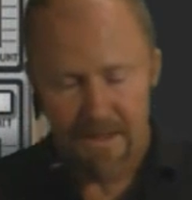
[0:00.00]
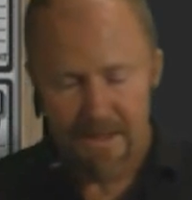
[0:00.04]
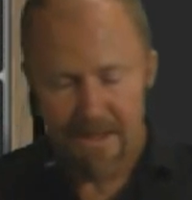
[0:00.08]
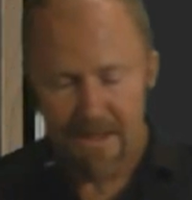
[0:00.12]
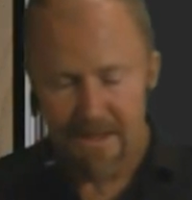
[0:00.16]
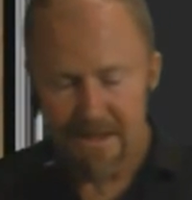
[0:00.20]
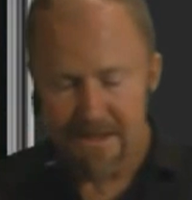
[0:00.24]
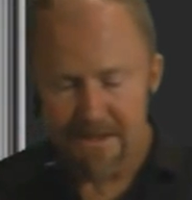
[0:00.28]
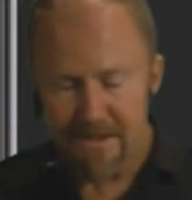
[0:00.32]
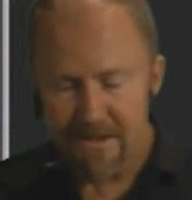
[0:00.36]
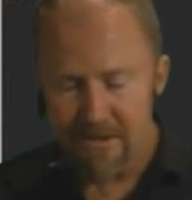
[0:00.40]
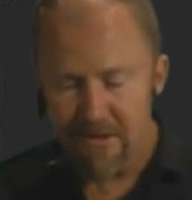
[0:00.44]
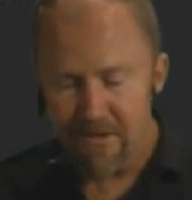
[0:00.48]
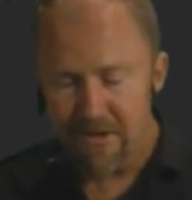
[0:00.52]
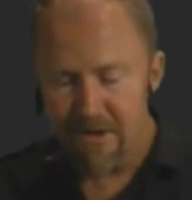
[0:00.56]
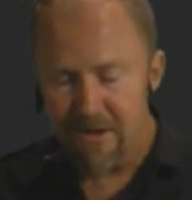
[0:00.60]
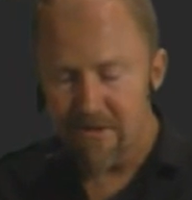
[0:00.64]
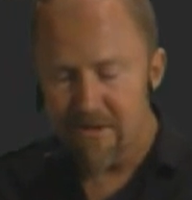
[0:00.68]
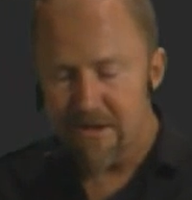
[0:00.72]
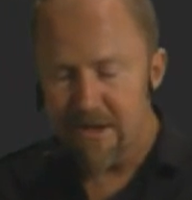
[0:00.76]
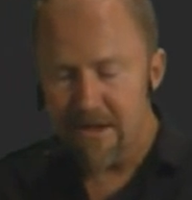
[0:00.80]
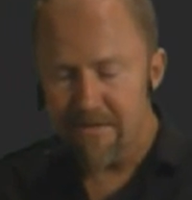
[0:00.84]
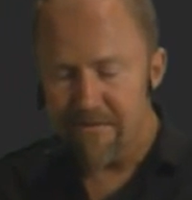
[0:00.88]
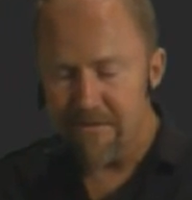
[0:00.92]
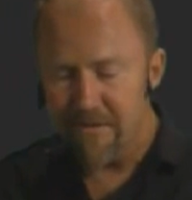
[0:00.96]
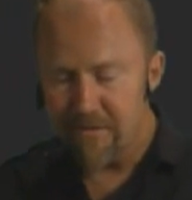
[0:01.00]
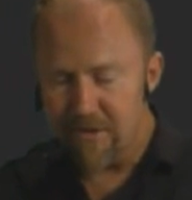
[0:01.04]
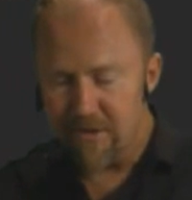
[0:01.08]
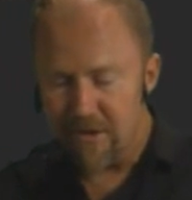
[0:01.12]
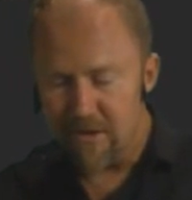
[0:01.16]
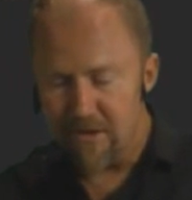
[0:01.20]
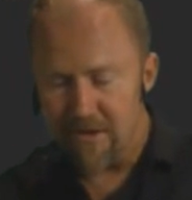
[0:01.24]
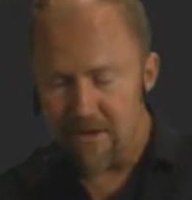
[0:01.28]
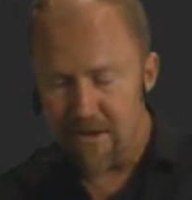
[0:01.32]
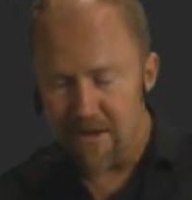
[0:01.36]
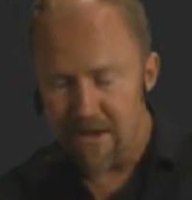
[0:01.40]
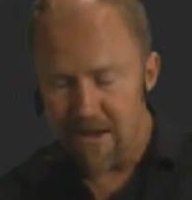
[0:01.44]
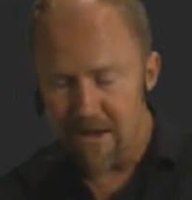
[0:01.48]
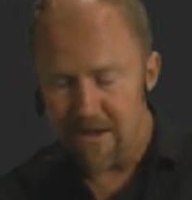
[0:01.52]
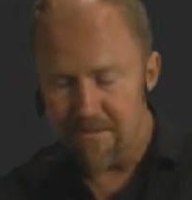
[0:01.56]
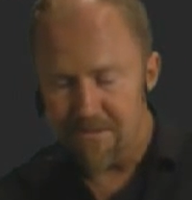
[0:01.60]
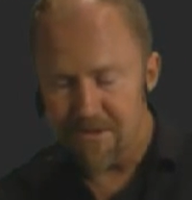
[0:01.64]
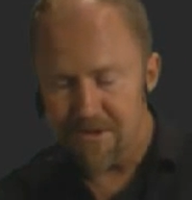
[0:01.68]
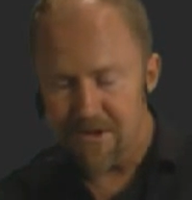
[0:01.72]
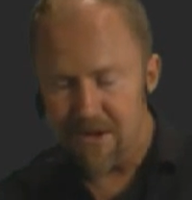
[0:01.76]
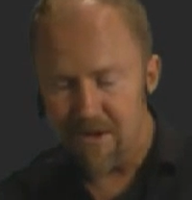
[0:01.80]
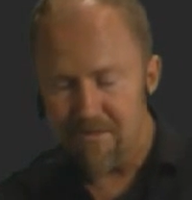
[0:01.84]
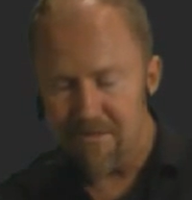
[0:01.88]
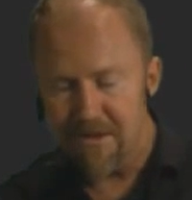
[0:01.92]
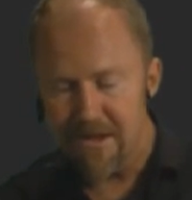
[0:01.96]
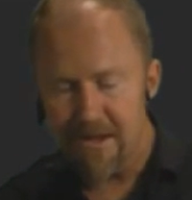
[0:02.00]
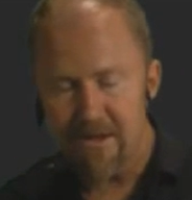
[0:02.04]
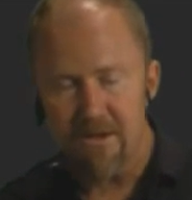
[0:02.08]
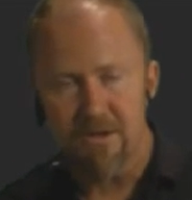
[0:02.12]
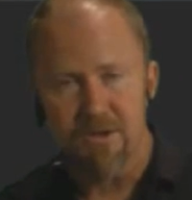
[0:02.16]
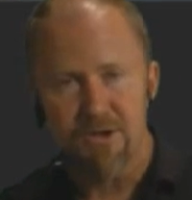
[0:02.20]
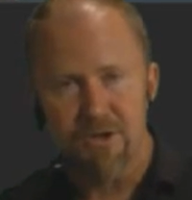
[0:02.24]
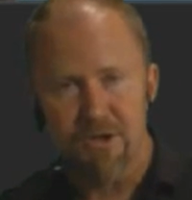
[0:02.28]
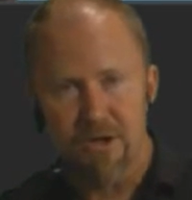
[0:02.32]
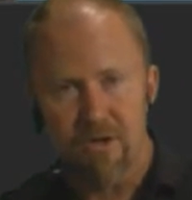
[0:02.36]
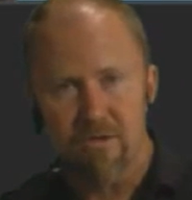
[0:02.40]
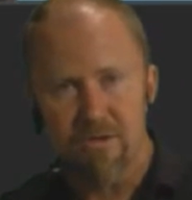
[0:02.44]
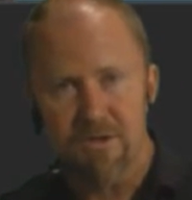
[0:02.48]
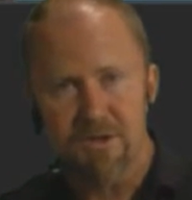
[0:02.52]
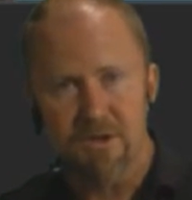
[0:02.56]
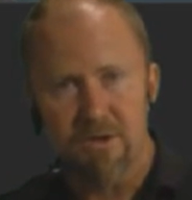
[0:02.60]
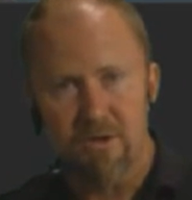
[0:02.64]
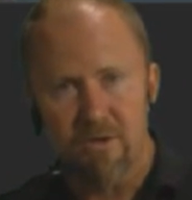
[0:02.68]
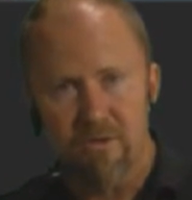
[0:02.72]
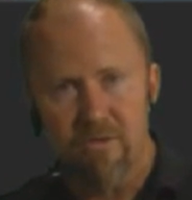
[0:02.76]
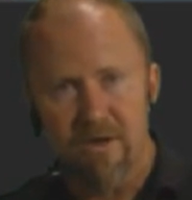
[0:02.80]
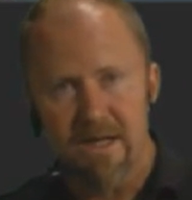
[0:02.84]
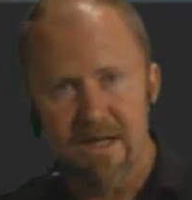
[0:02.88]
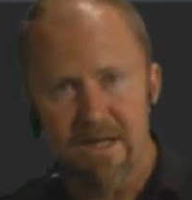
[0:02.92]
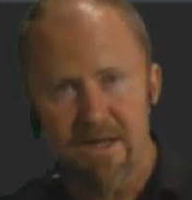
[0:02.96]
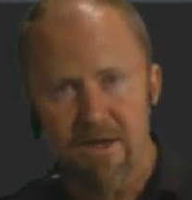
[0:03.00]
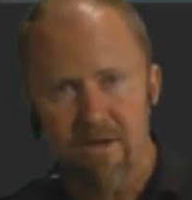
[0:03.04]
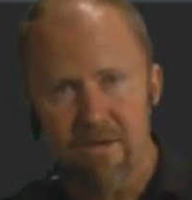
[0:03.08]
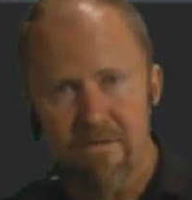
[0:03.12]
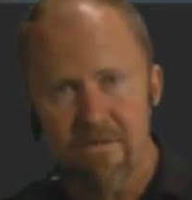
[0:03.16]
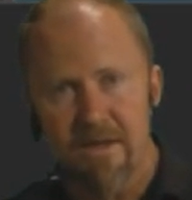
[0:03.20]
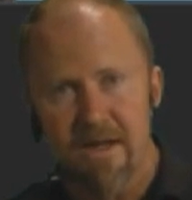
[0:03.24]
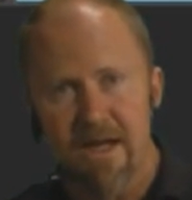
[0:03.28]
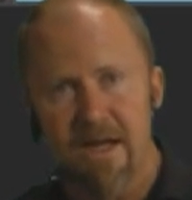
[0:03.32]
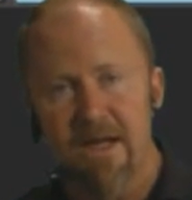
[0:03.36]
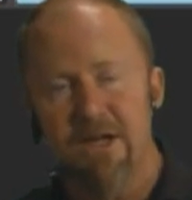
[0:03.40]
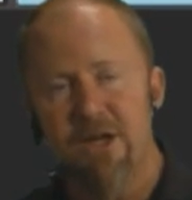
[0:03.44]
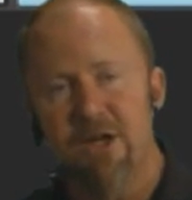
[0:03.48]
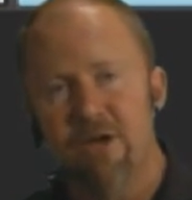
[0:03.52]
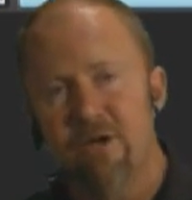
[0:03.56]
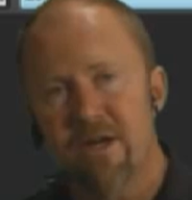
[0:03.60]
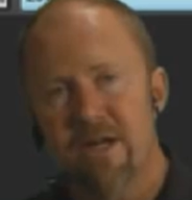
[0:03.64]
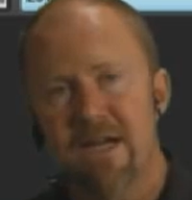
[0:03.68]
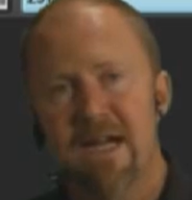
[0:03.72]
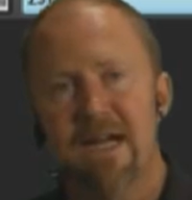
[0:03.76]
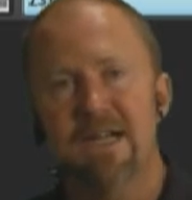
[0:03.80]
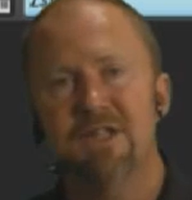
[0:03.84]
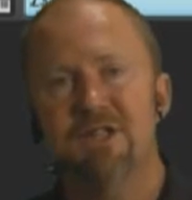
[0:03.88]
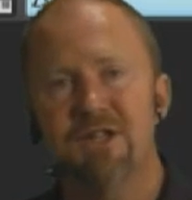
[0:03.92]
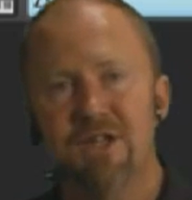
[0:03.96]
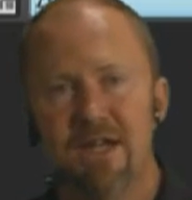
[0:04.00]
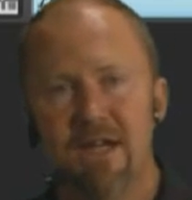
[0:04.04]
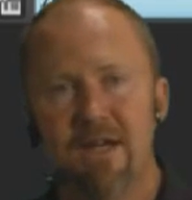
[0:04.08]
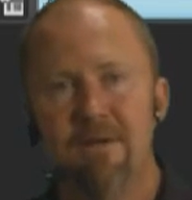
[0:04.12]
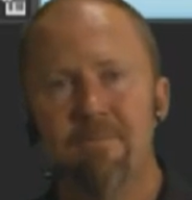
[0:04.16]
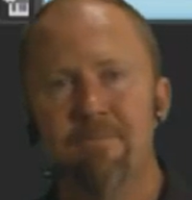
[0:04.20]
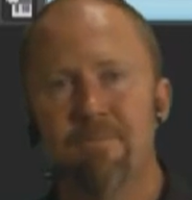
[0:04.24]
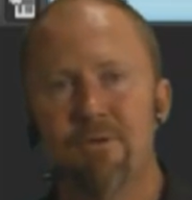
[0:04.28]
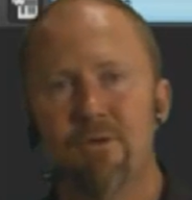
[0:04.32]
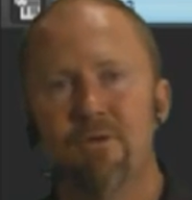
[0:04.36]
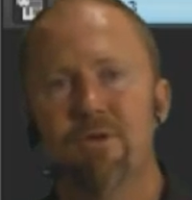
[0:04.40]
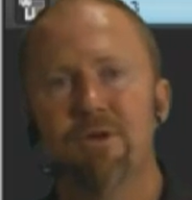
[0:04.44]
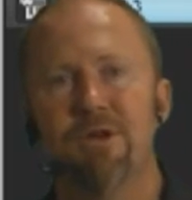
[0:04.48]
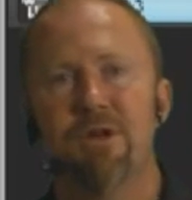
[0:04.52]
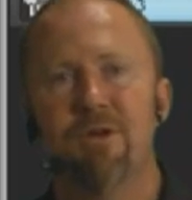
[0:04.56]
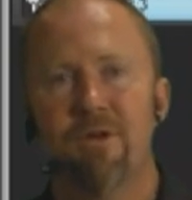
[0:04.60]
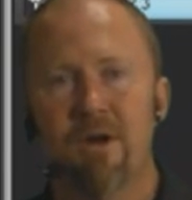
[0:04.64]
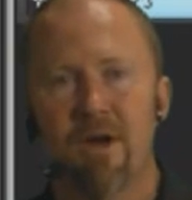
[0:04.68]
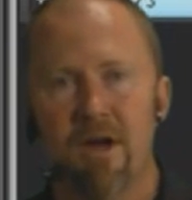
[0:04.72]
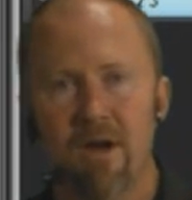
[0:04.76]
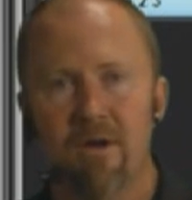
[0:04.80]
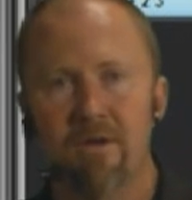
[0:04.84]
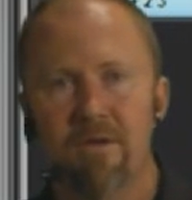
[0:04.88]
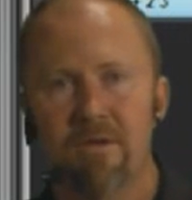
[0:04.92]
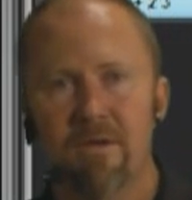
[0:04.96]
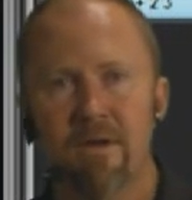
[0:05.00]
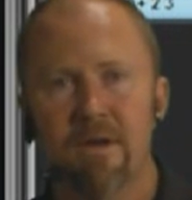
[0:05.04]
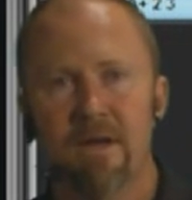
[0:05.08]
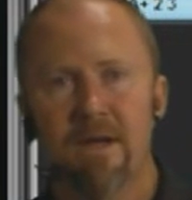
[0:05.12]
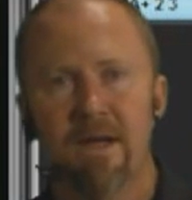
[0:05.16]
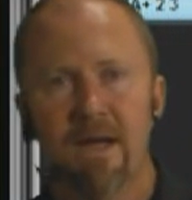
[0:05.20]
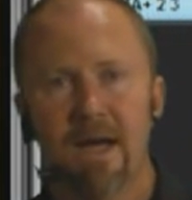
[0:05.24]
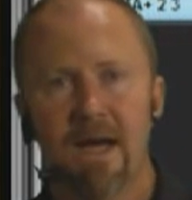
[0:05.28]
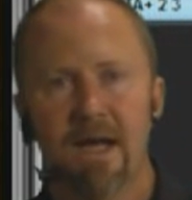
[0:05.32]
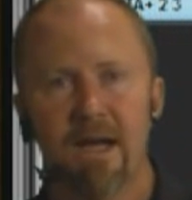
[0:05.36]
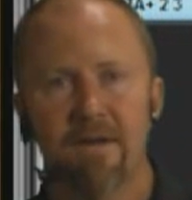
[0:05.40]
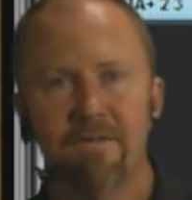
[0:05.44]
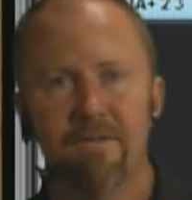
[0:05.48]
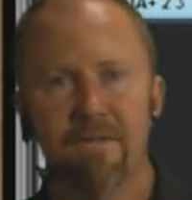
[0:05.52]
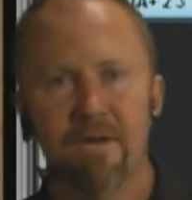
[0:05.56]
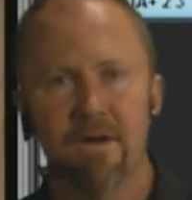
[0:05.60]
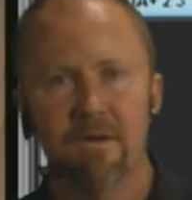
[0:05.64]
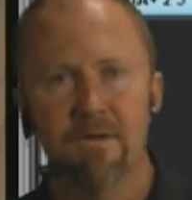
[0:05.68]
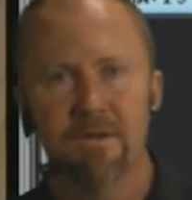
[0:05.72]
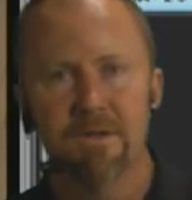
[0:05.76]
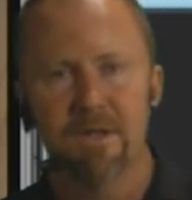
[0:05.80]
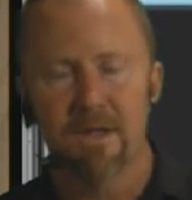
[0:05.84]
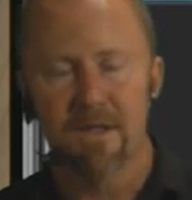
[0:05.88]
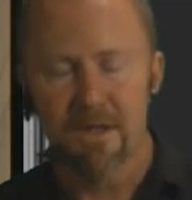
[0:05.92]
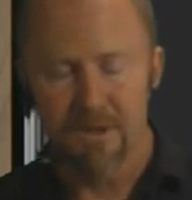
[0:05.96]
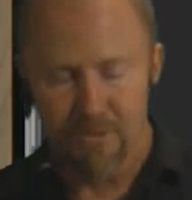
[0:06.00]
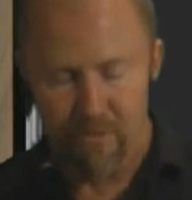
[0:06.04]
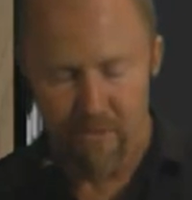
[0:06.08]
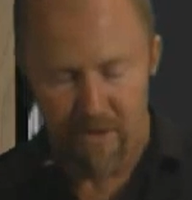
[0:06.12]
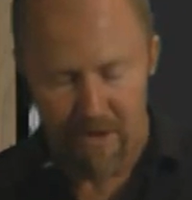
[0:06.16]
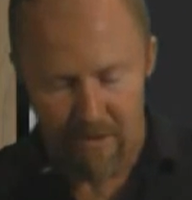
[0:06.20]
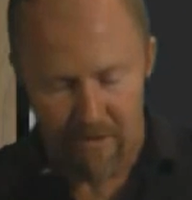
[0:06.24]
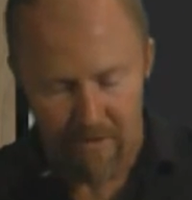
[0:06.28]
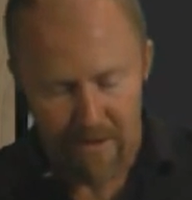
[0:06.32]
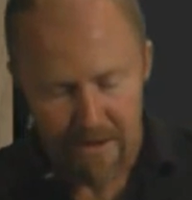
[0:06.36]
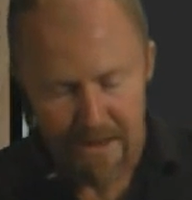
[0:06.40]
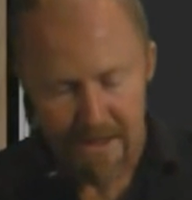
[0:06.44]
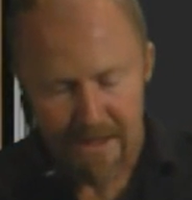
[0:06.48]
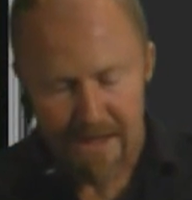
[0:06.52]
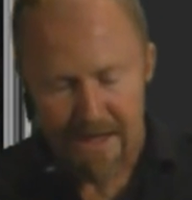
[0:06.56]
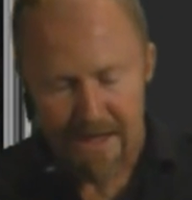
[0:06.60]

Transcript: is not only have you got so many controls already on there, you can actually import your own LFOs as well,